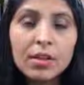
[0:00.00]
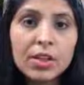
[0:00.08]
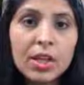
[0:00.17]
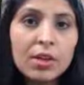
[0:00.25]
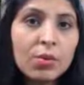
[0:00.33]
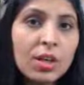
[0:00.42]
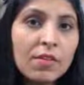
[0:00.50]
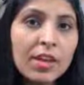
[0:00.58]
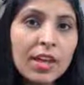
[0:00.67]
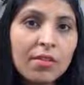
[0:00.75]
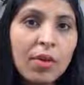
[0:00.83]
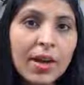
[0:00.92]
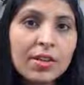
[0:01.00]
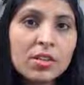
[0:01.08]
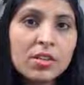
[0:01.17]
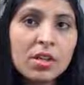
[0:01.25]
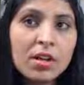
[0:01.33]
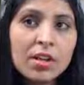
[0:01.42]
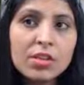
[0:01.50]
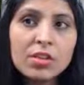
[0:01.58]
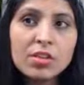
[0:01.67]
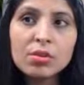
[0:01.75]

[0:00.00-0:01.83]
then only we can write this condition.